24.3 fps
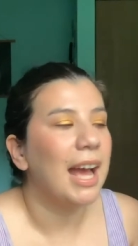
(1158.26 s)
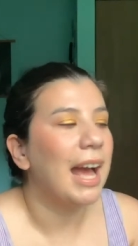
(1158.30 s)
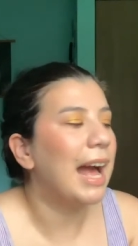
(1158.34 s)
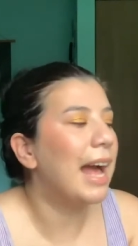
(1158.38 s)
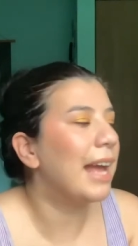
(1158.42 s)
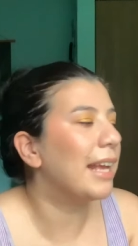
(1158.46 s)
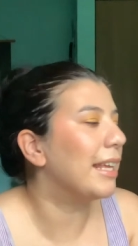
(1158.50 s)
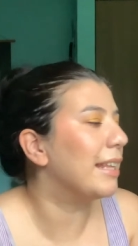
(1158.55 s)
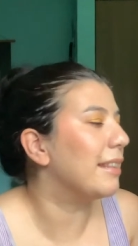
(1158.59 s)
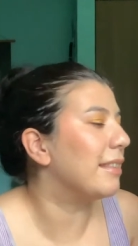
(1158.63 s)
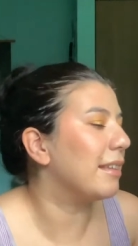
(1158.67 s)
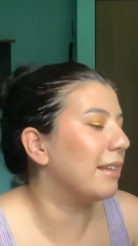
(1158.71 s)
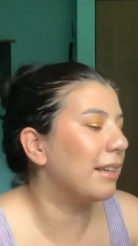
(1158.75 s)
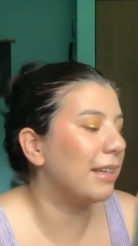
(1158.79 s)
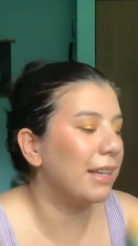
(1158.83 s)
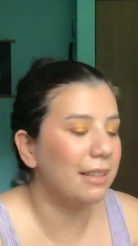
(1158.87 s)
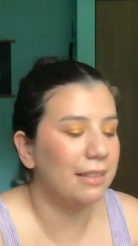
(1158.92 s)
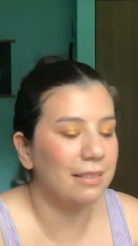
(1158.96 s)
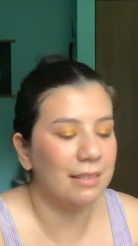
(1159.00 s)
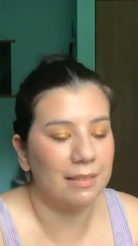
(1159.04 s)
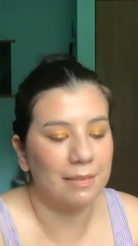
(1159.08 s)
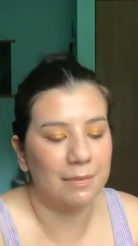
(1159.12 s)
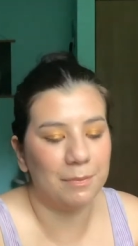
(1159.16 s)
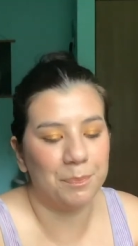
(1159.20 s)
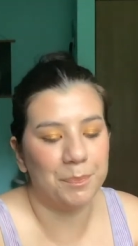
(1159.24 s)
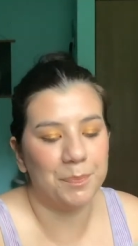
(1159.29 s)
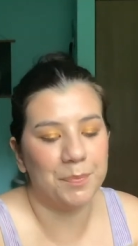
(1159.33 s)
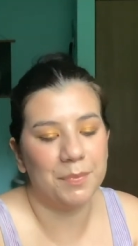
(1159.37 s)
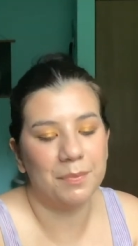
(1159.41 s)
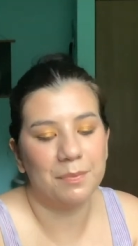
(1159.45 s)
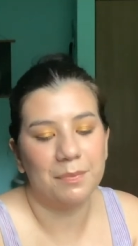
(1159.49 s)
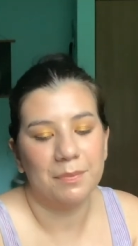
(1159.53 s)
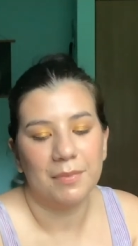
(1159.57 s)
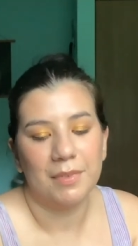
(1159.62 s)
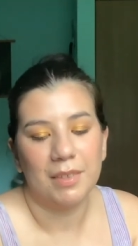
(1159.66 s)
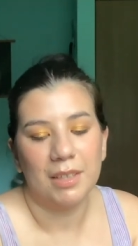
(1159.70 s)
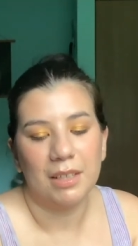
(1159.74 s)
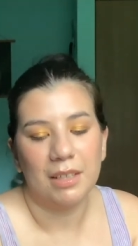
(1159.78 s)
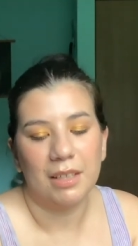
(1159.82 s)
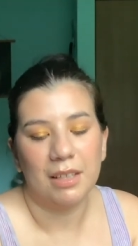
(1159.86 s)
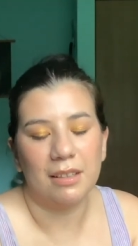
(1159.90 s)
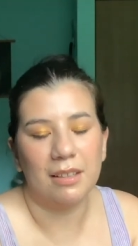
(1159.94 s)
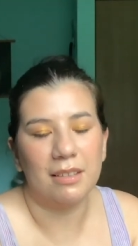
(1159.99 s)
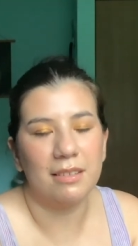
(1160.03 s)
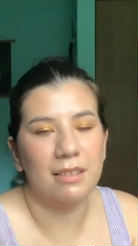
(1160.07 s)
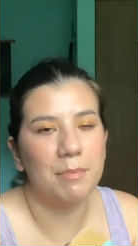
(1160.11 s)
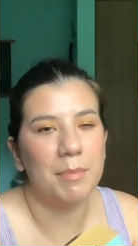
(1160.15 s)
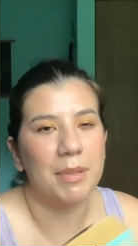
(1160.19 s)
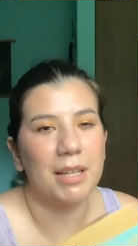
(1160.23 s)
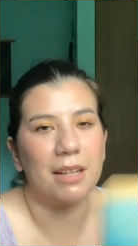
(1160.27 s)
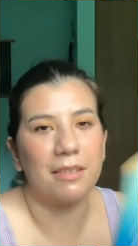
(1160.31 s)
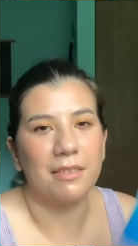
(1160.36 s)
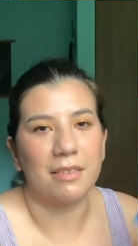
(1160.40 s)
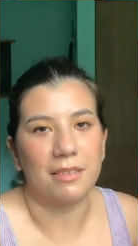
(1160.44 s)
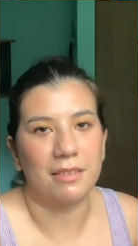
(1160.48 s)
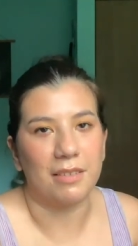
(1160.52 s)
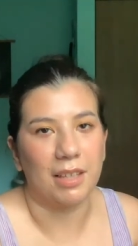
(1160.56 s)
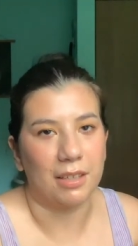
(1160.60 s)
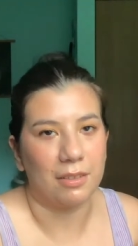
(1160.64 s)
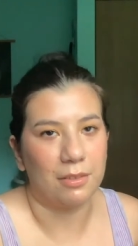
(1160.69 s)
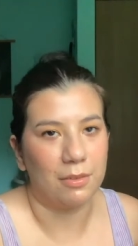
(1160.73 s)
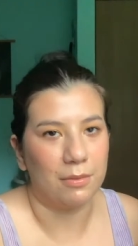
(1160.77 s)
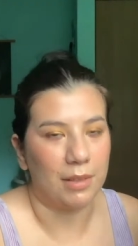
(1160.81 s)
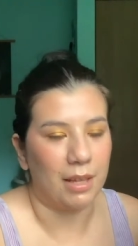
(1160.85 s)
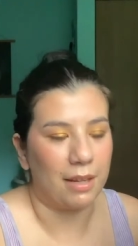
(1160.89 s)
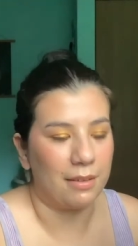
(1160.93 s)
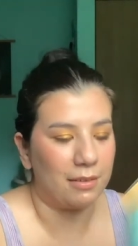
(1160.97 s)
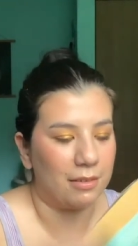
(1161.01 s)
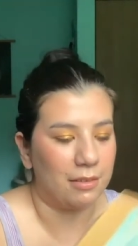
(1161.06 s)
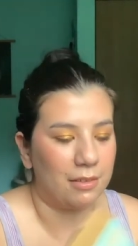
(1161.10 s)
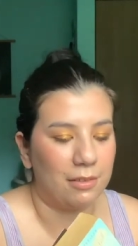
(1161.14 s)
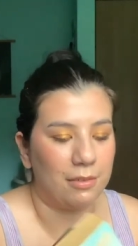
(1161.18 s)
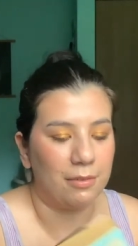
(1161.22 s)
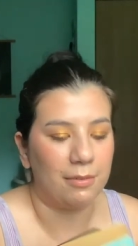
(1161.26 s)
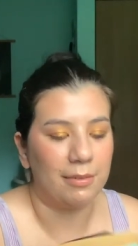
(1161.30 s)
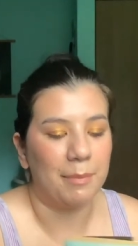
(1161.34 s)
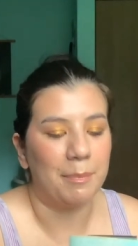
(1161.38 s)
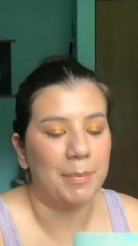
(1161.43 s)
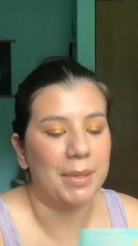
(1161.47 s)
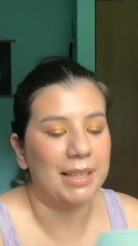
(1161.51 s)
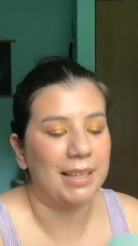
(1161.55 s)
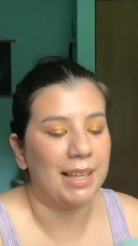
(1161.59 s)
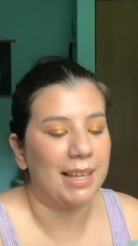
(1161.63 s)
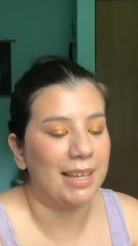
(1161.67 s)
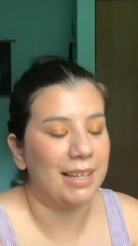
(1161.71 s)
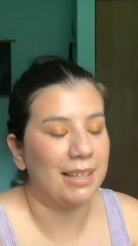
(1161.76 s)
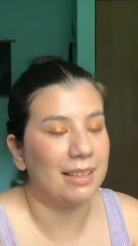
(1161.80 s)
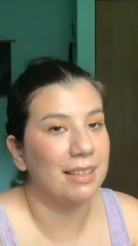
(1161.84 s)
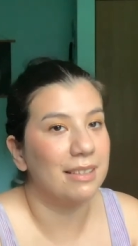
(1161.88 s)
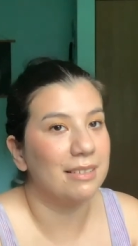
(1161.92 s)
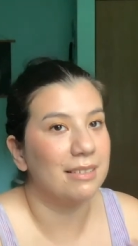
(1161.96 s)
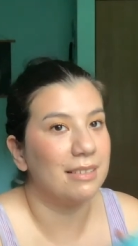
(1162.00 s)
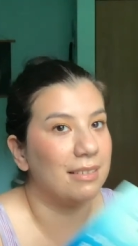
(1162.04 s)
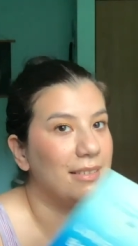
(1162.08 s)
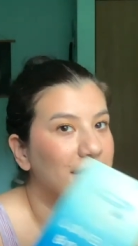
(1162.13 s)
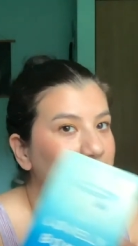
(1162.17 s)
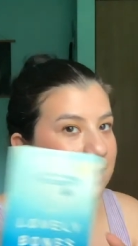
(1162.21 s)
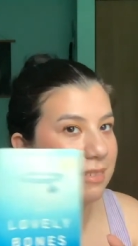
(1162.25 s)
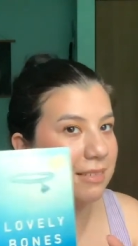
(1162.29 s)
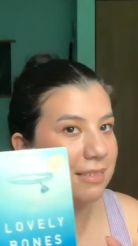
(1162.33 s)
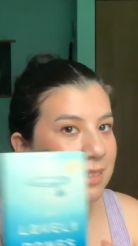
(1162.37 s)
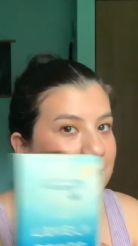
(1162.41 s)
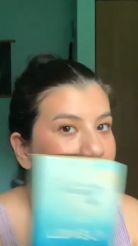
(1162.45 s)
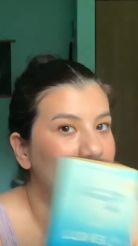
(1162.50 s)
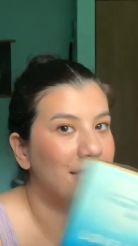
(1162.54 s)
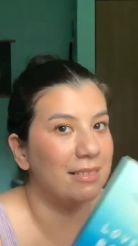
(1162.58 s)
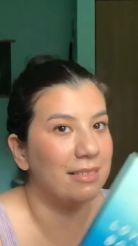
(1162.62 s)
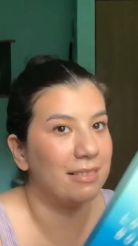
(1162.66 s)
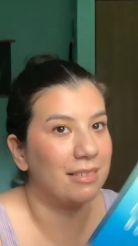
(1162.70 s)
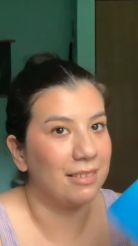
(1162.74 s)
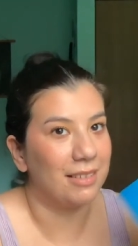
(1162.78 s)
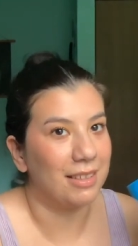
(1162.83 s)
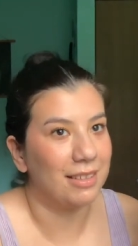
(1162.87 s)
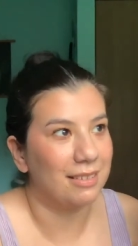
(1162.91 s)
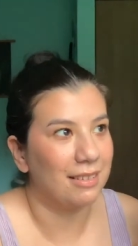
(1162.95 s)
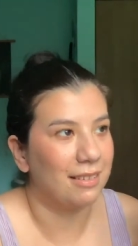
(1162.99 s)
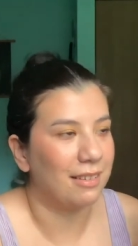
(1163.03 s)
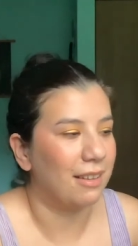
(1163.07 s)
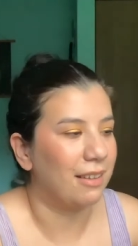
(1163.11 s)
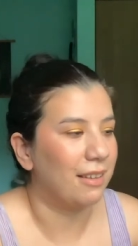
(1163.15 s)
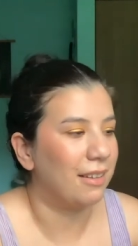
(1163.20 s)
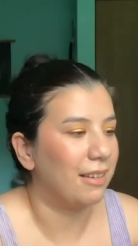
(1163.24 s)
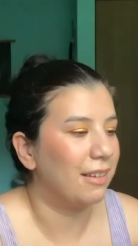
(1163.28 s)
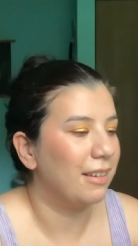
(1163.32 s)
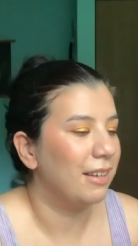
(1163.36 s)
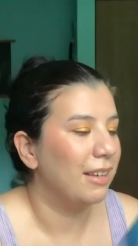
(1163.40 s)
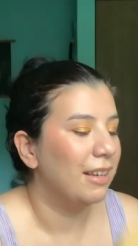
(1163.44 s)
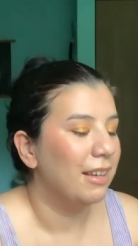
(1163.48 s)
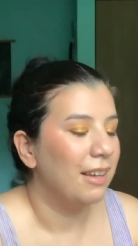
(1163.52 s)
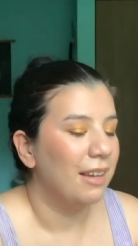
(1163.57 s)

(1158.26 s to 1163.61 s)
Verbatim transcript: I get the, this has been out since like two thousand two, but like this is this is this is good.